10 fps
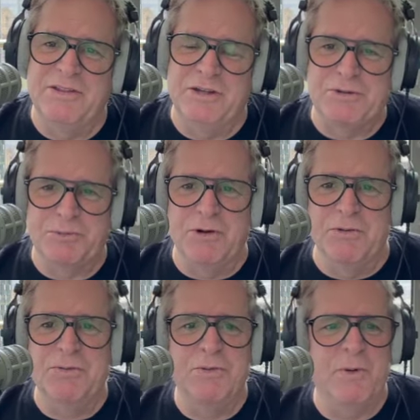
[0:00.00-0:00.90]
the
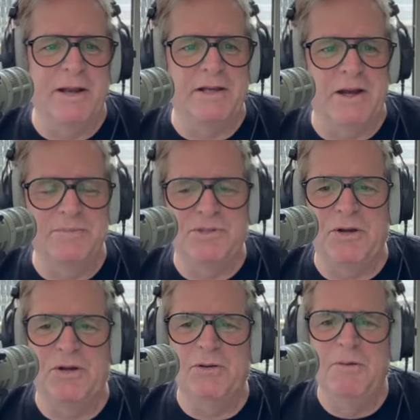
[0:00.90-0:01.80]
truth when it comes
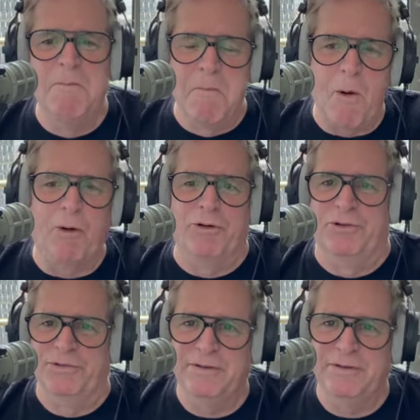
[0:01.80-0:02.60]
to mortals,